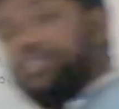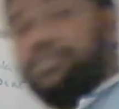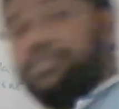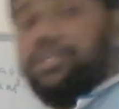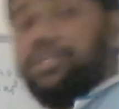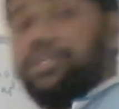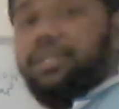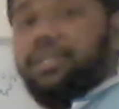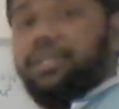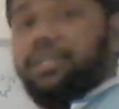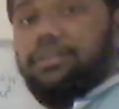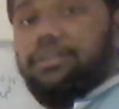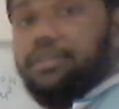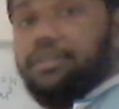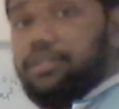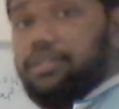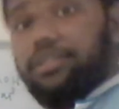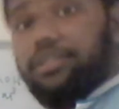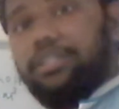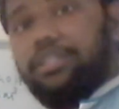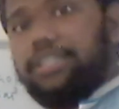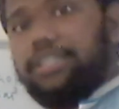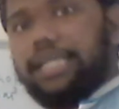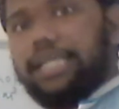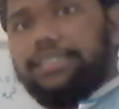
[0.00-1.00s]
3.
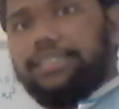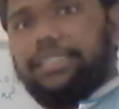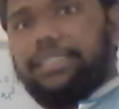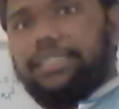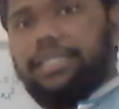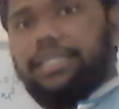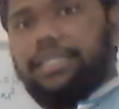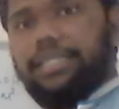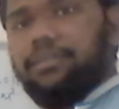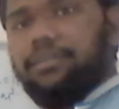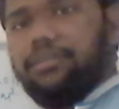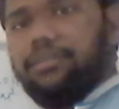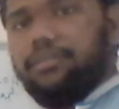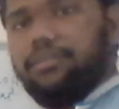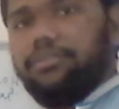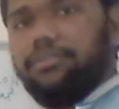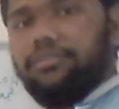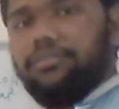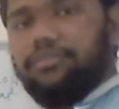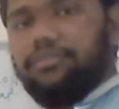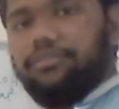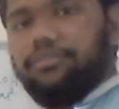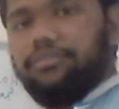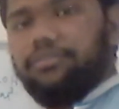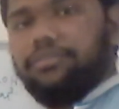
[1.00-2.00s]
It is acidic.
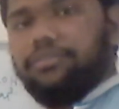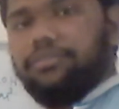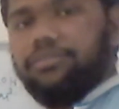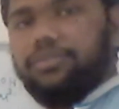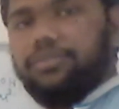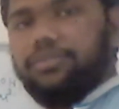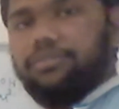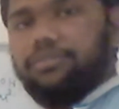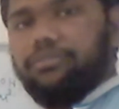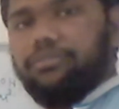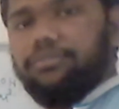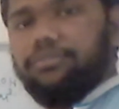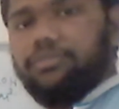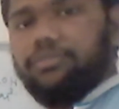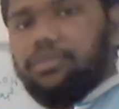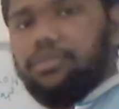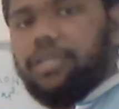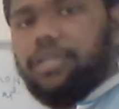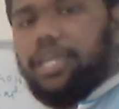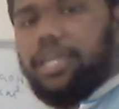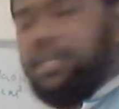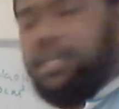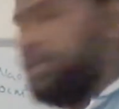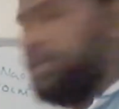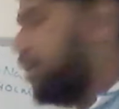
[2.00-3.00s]

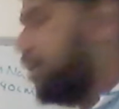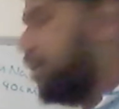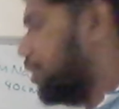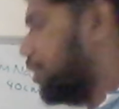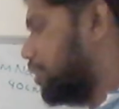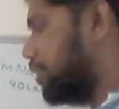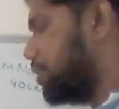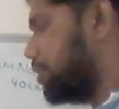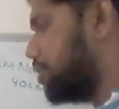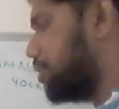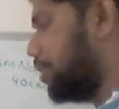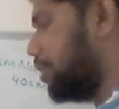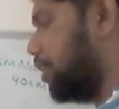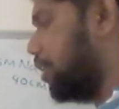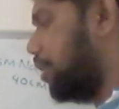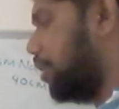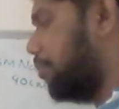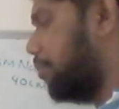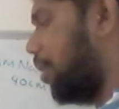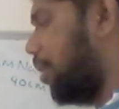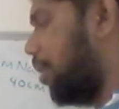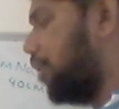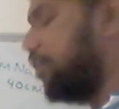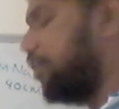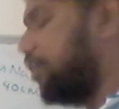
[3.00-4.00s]
Okay, this
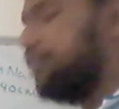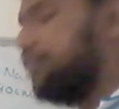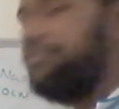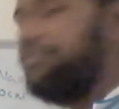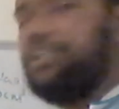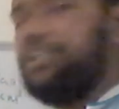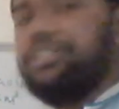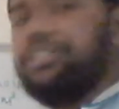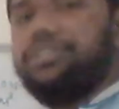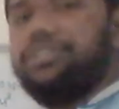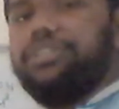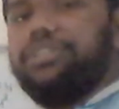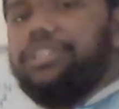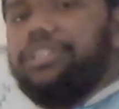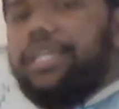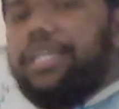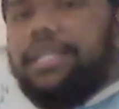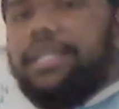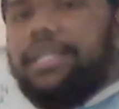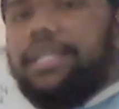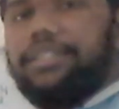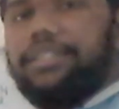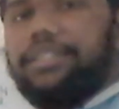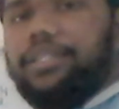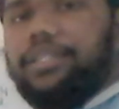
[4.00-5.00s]
amount of
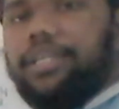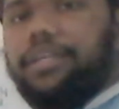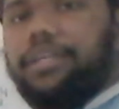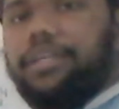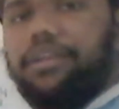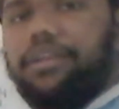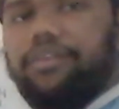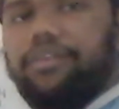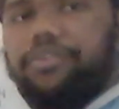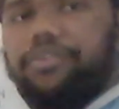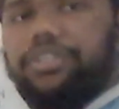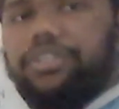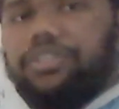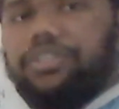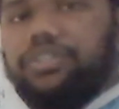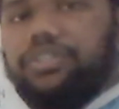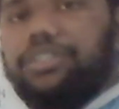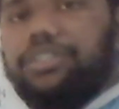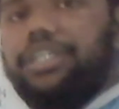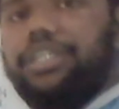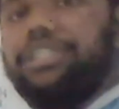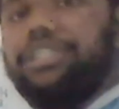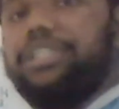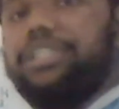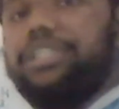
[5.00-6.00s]
dissociation, degree of
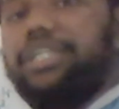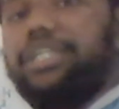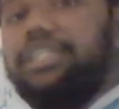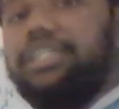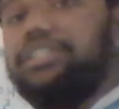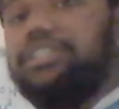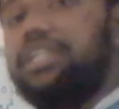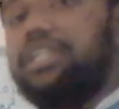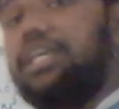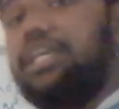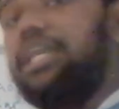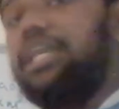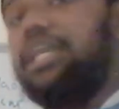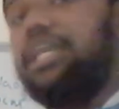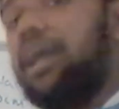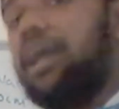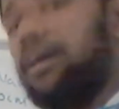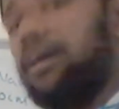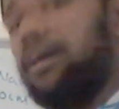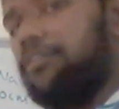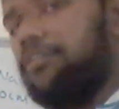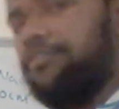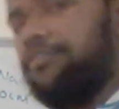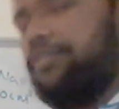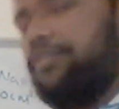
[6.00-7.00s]
dissociation is
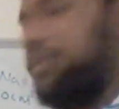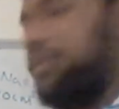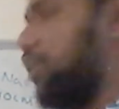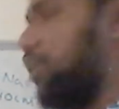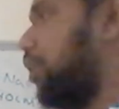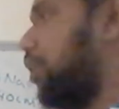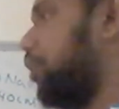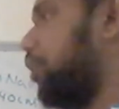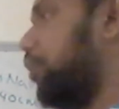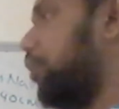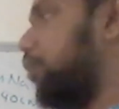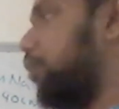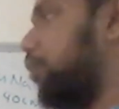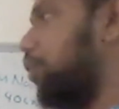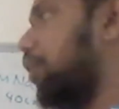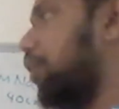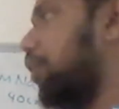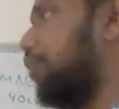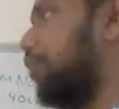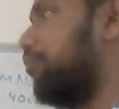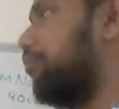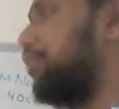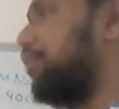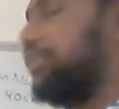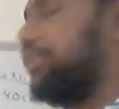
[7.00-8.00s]
enough to
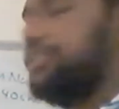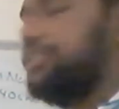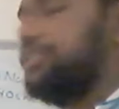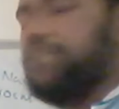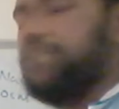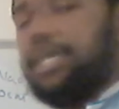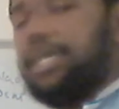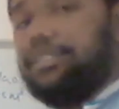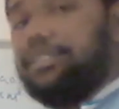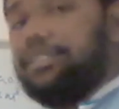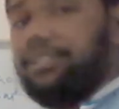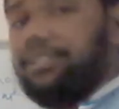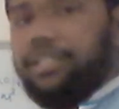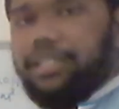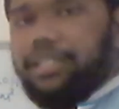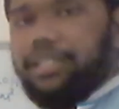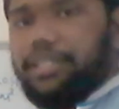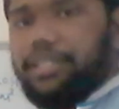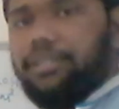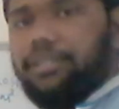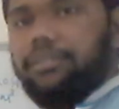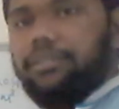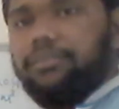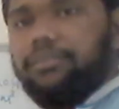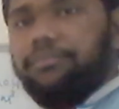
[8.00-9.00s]
give this
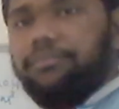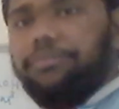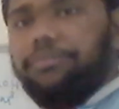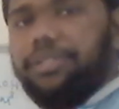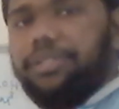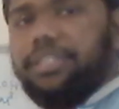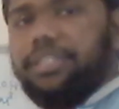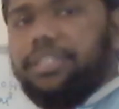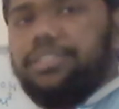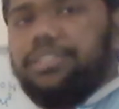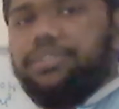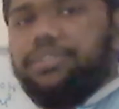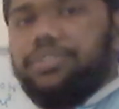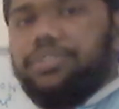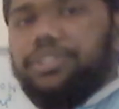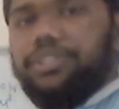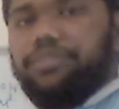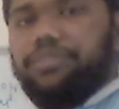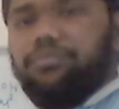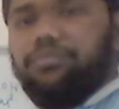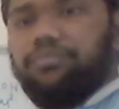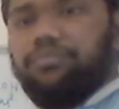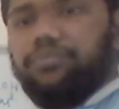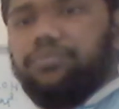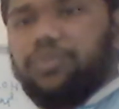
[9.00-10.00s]
acidity, pH 3.
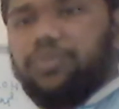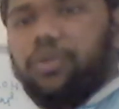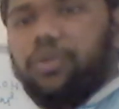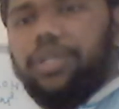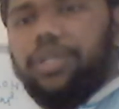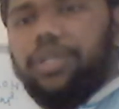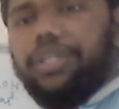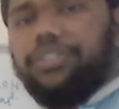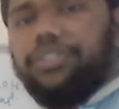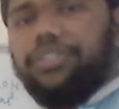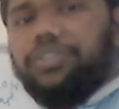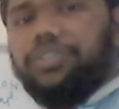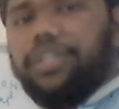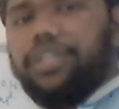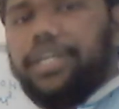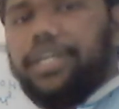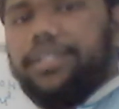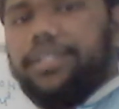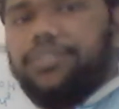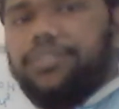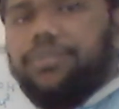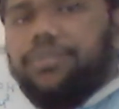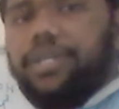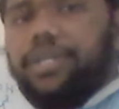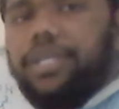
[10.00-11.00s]
Okay, so that
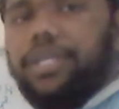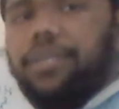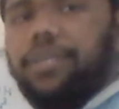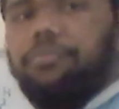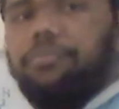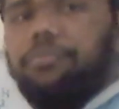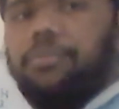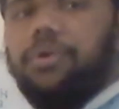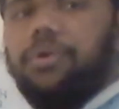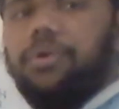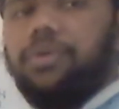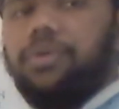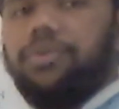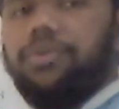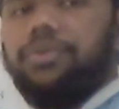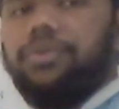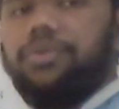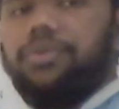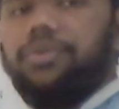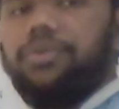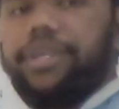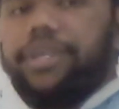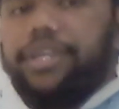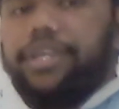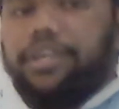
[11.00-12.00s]
is very important
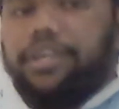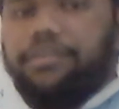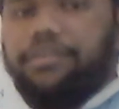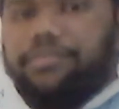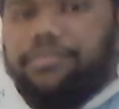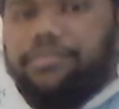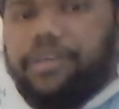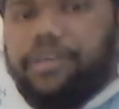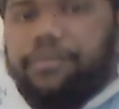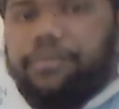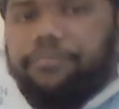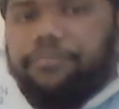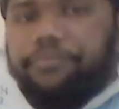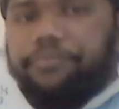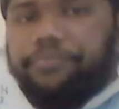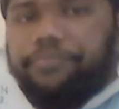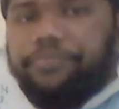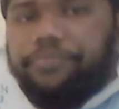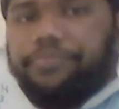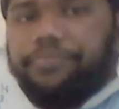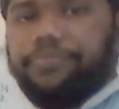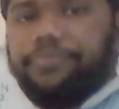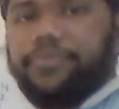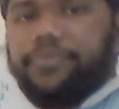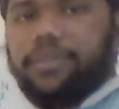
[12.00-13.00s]
to identify.
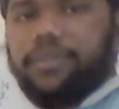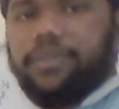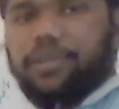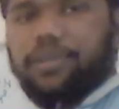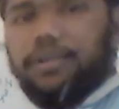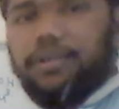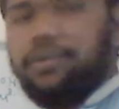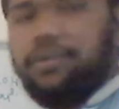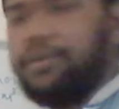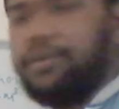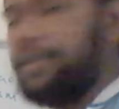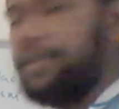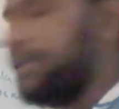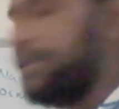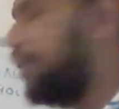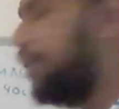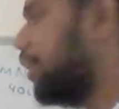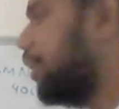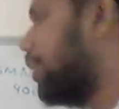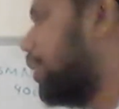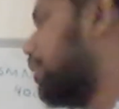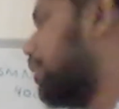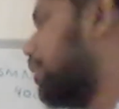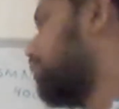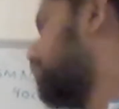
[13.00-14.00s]
Okay,
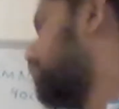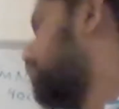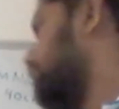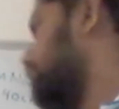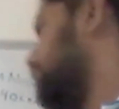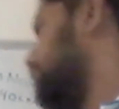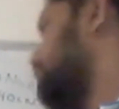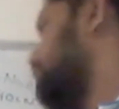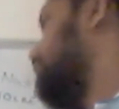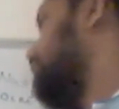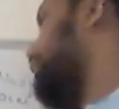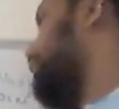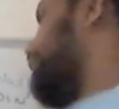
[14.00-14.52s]
so this is the